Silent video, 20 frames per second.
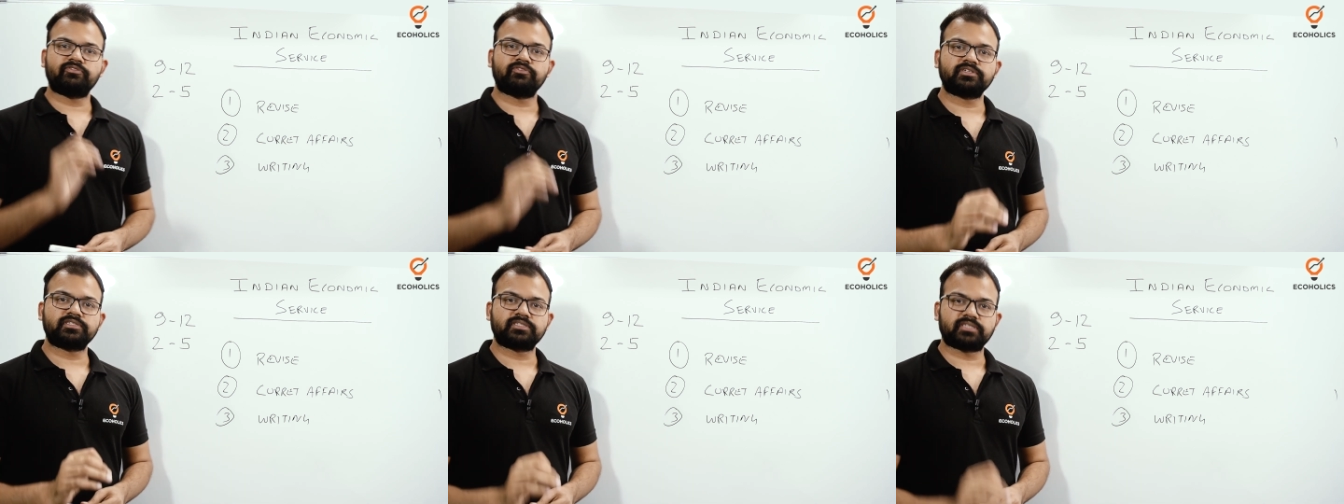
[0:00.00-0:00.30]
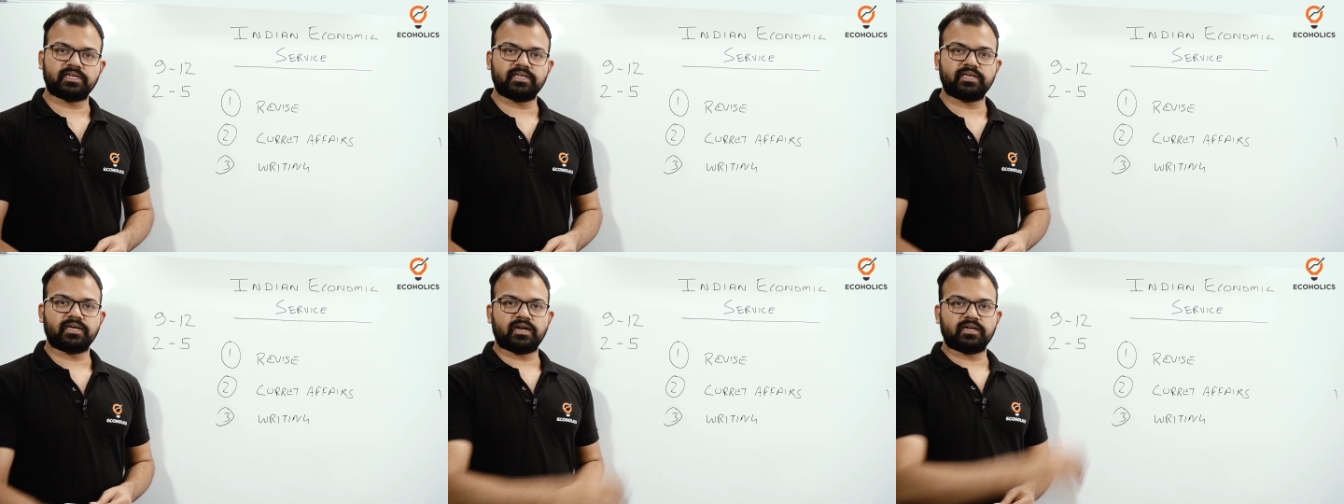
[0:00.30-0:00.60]
for
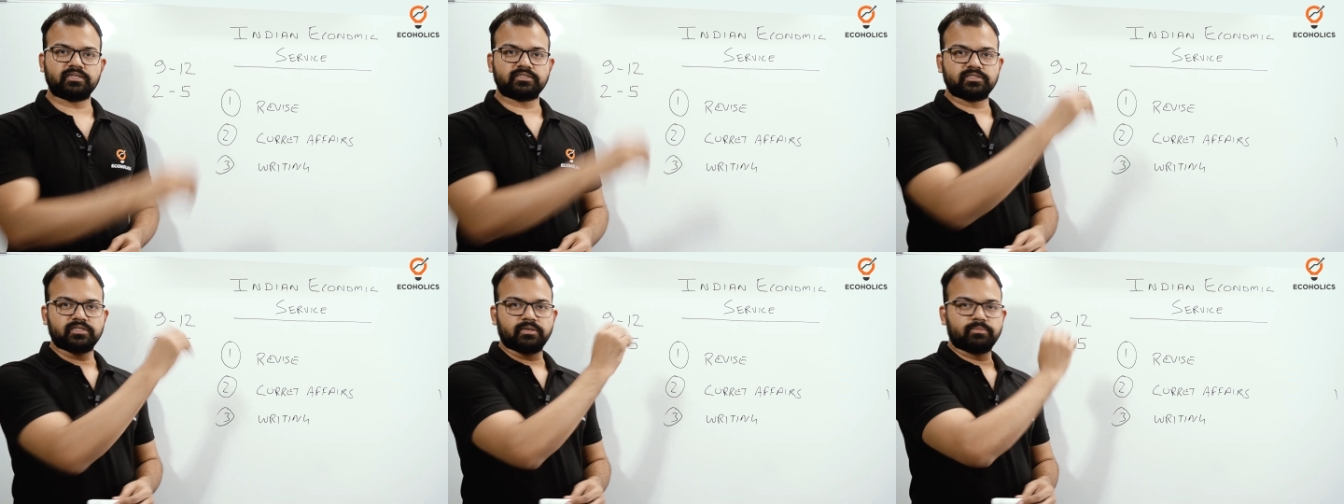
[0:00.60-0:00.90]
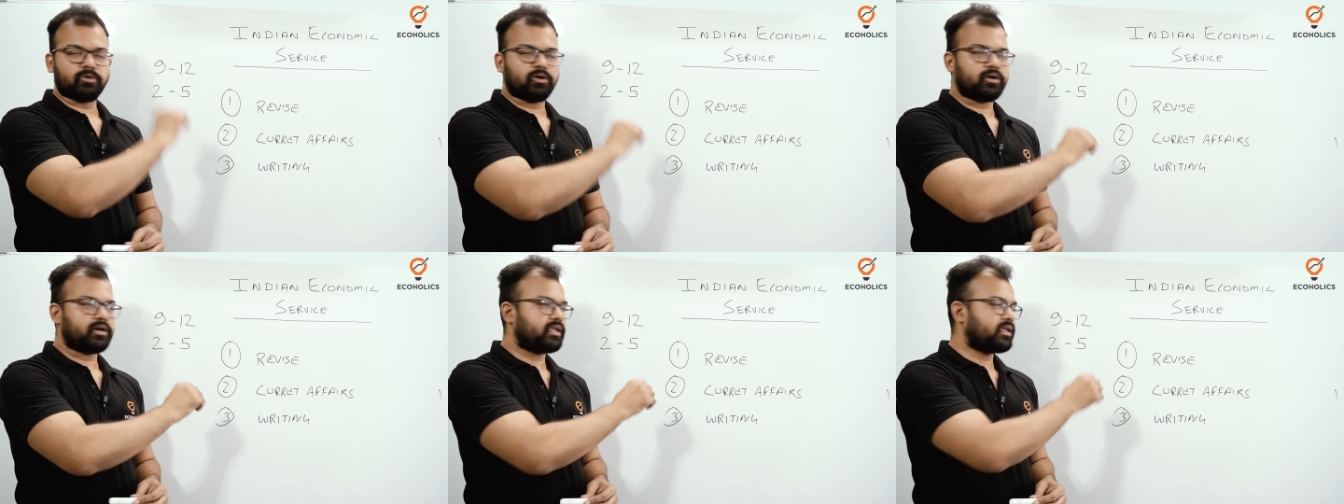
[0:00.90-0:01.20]
three hours in the
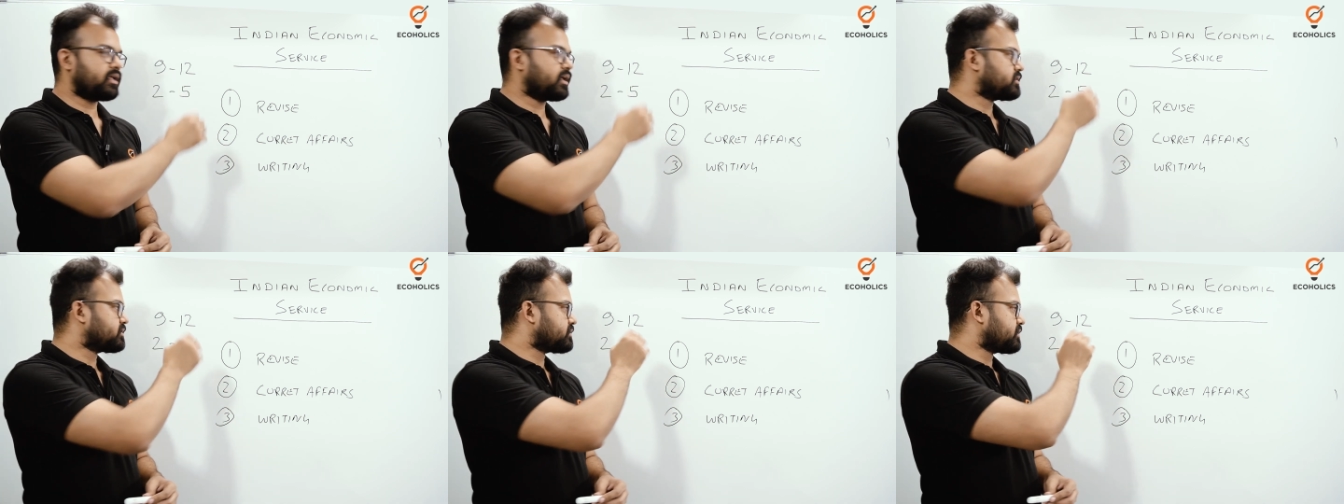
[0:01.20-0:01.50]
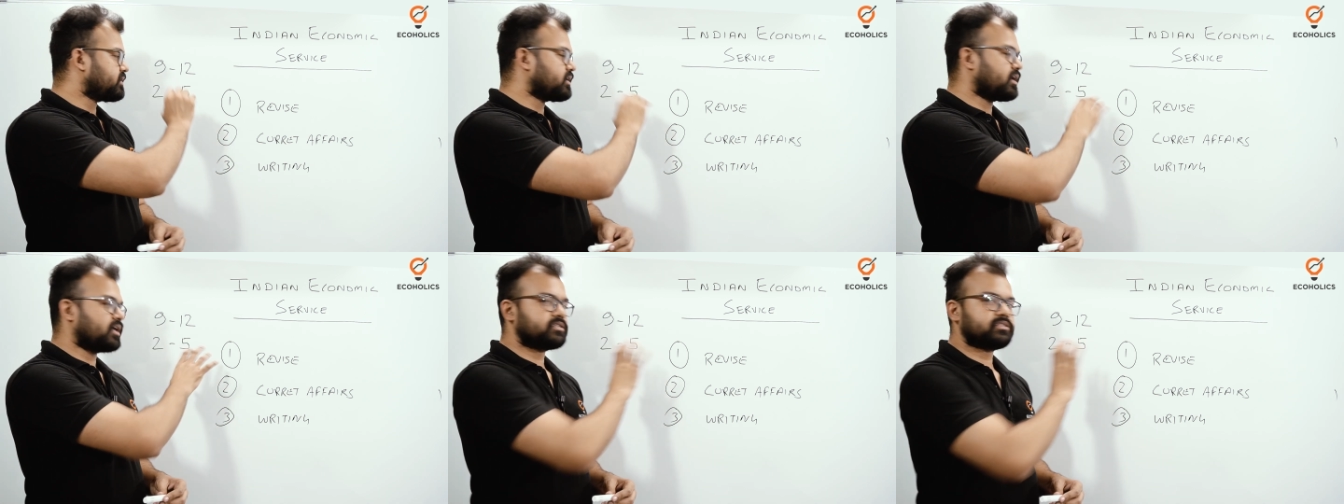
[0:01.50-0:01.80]
morning and
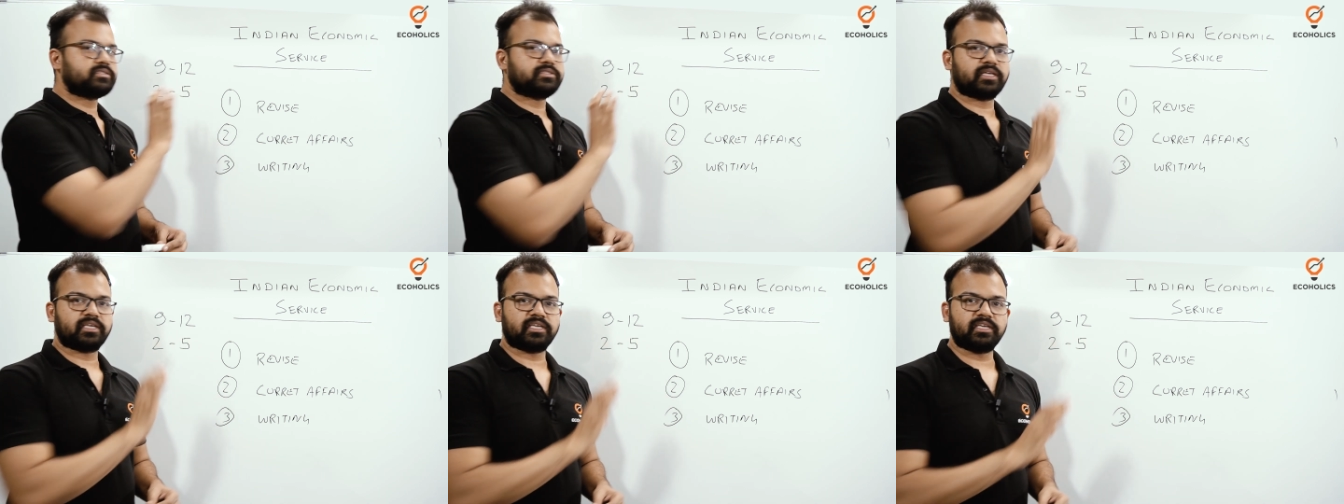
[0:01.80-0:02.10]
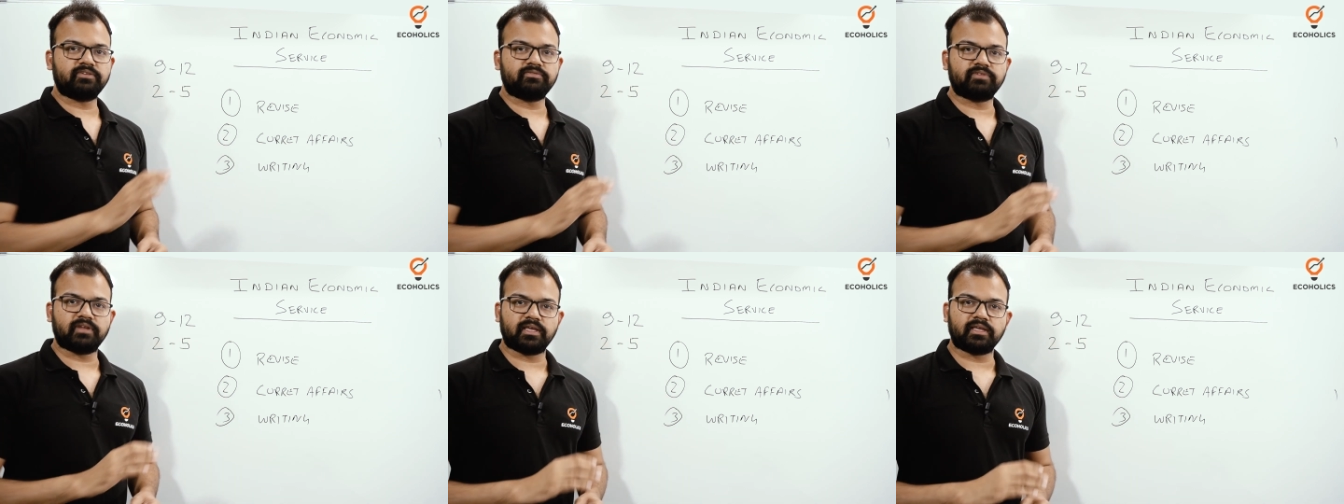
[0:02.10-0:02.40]
three hours in the
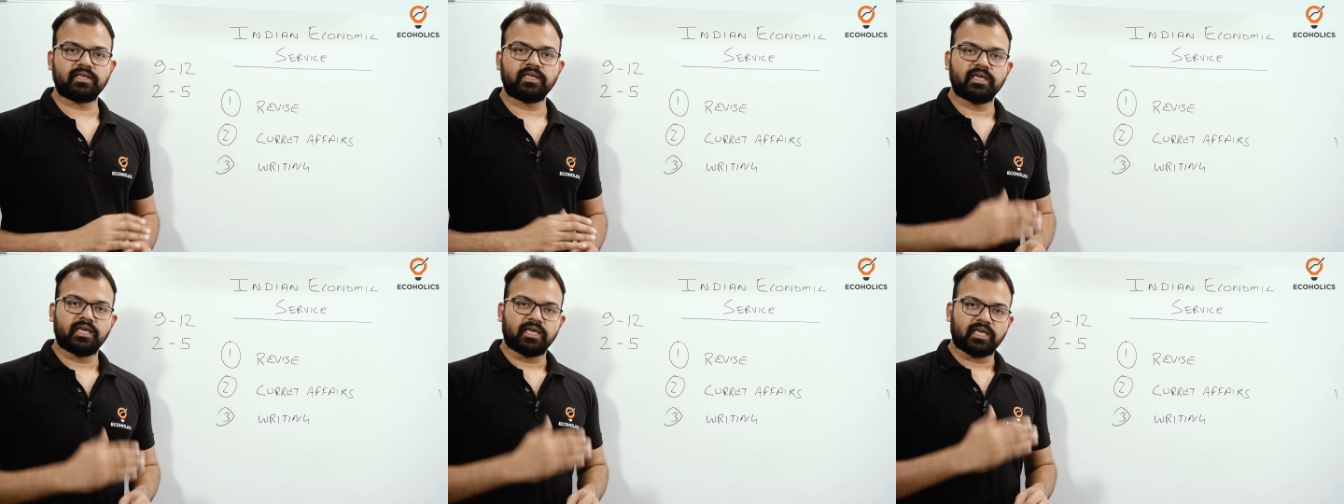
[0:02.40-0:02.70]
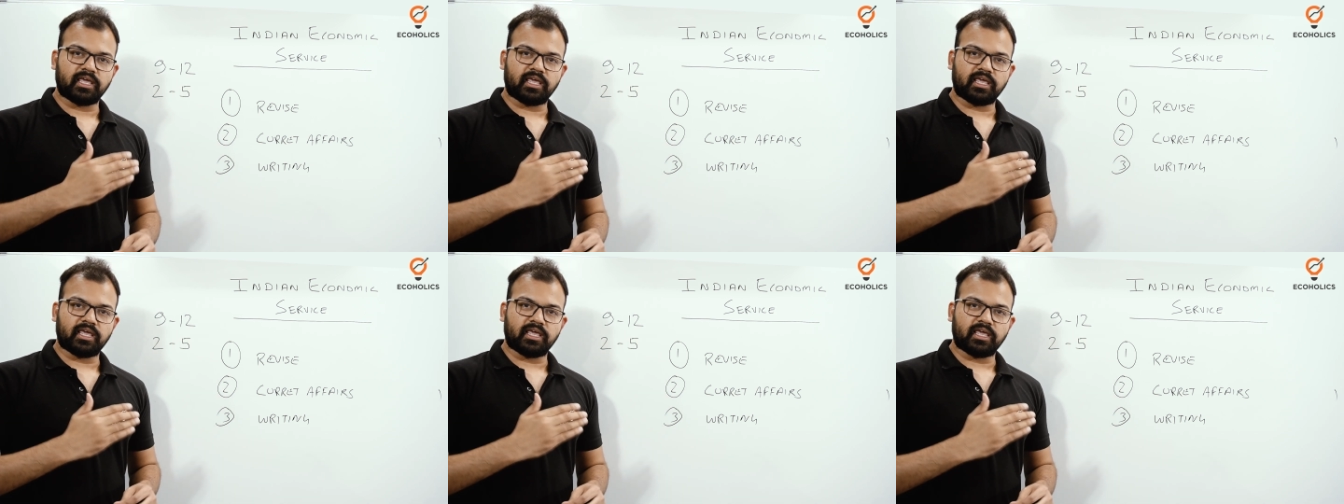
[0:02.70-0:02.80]
evening,